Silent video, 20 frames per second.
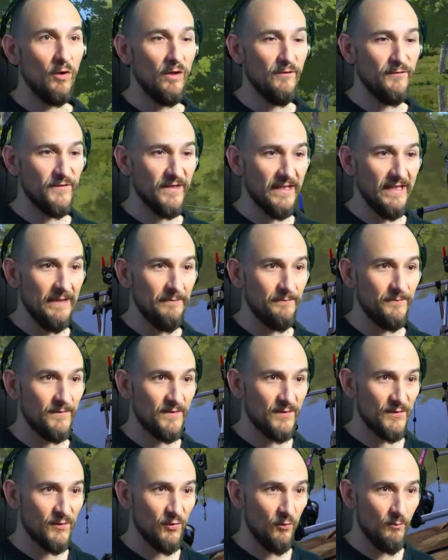float rig
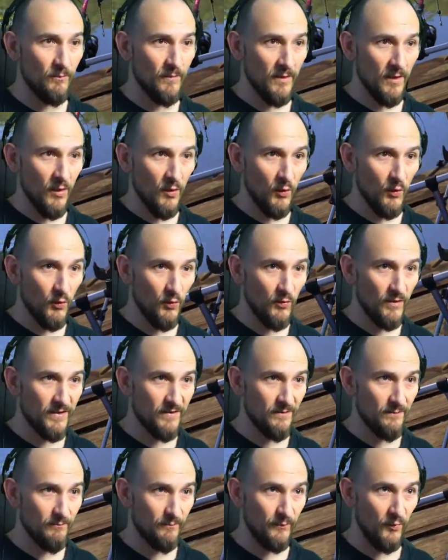or you
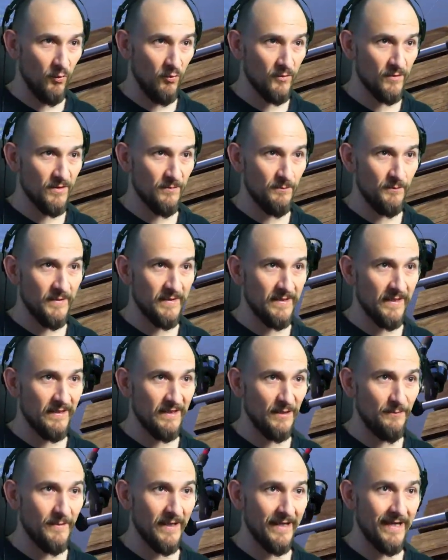build a leader,
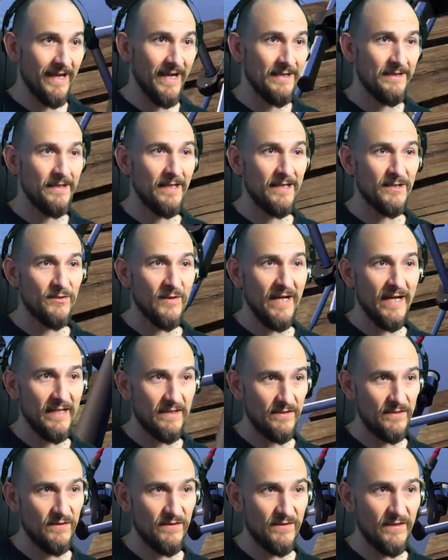maybe 30 to 40
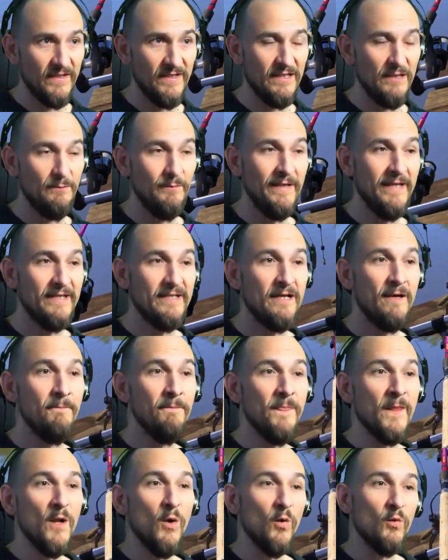centimeters.
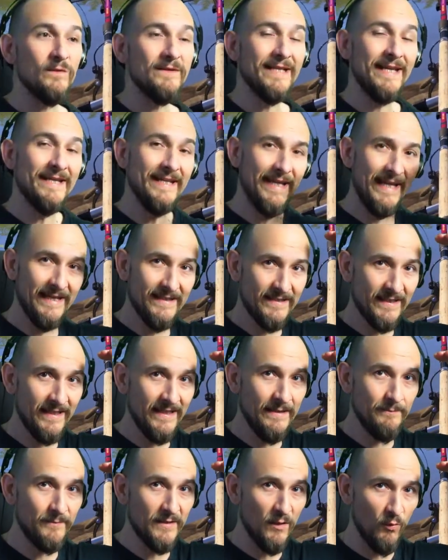And then with the
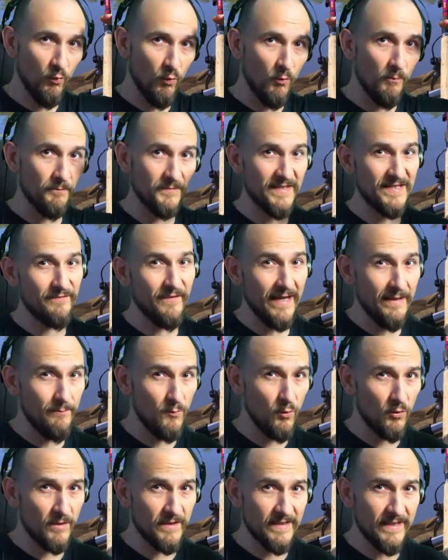leader and some current,
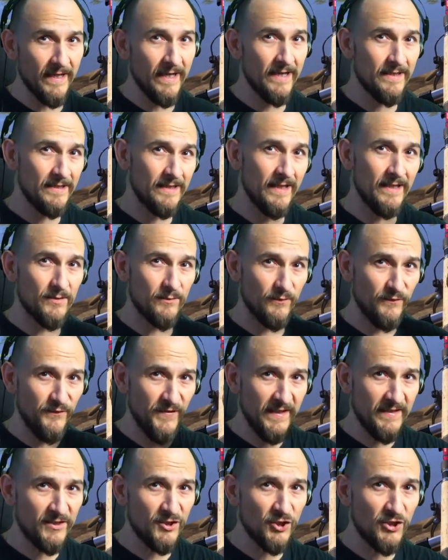you'll still be
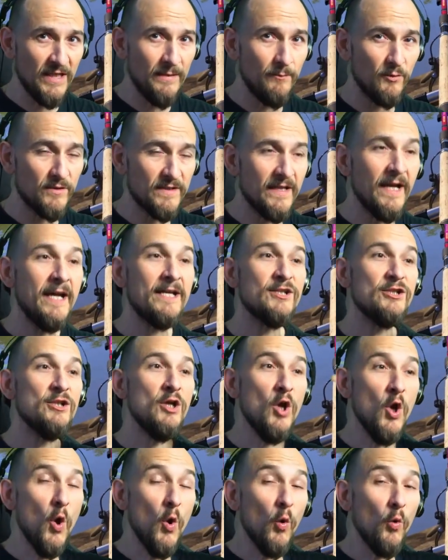fishing a bit deeper
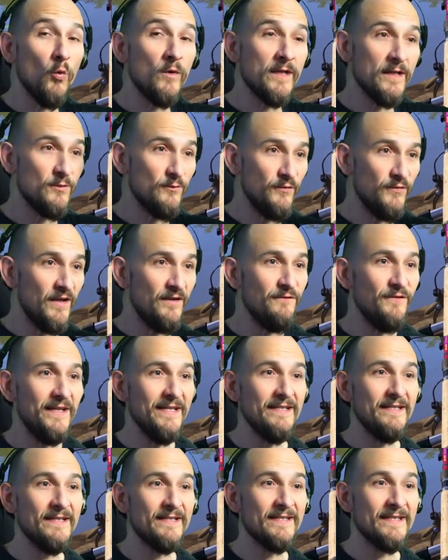if that's what you want.
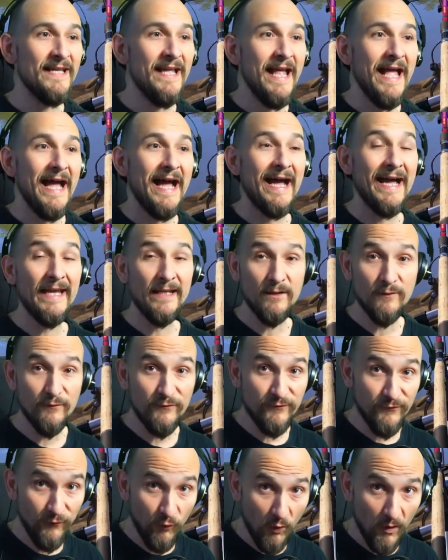
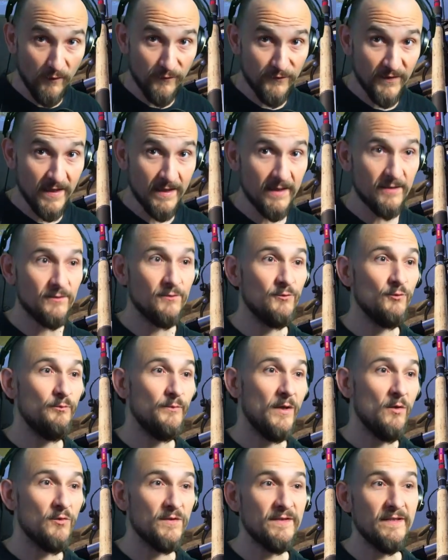Or you can just fully
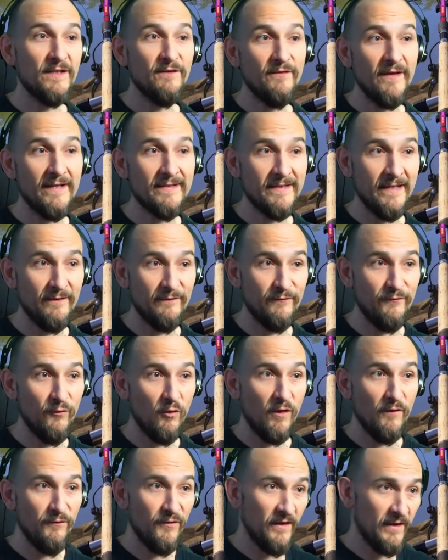close the bail,
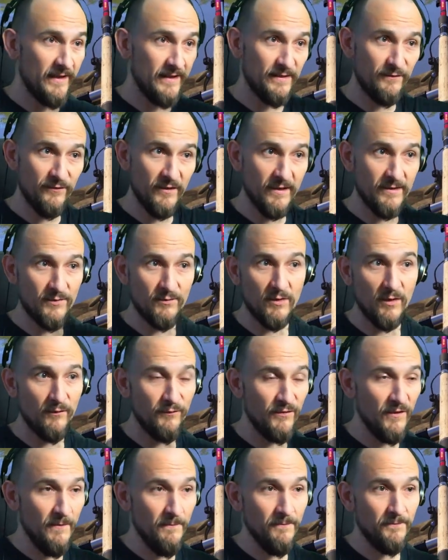but that tends to
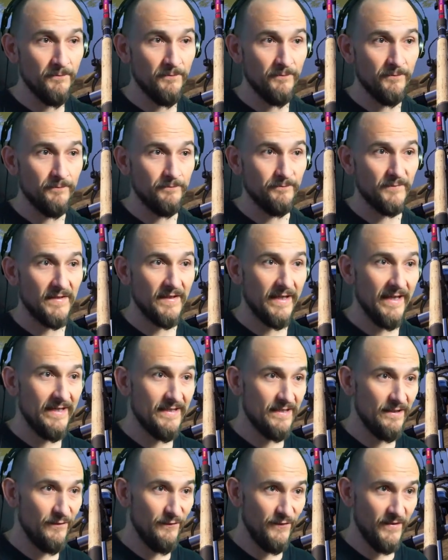reduce the bites a
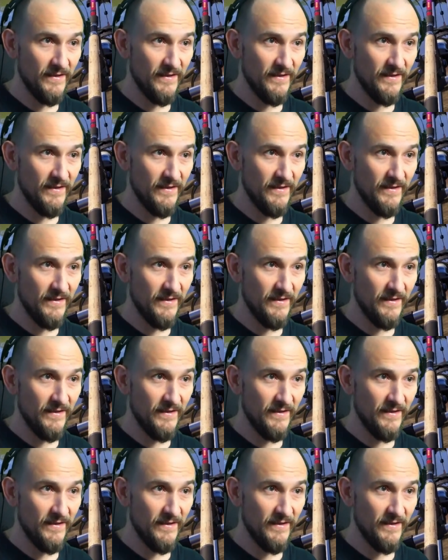lot.